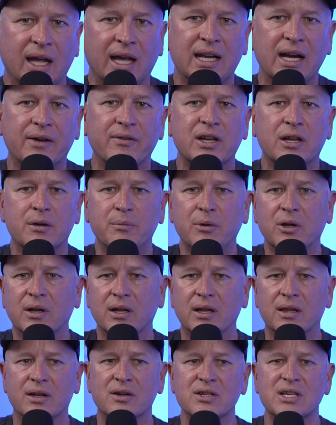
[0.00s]
In every
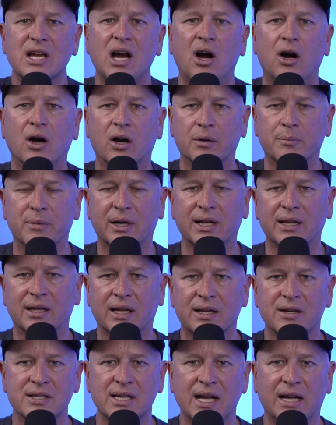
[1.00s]
community, there's hard money
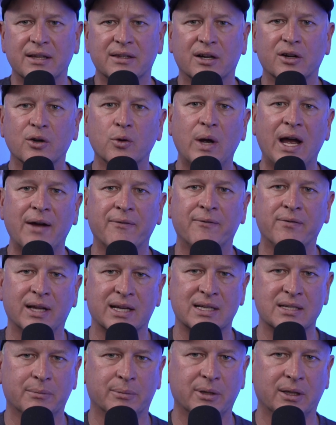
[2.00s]
lenders out there who have
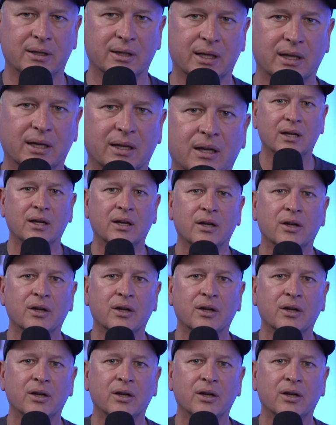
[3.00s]
flexibility,